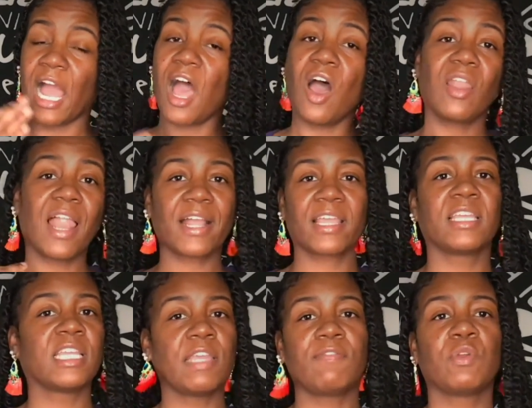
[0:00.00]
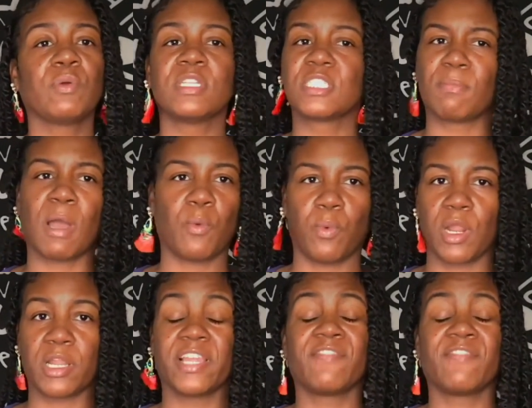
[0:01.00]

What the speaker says: all I can give you is my word.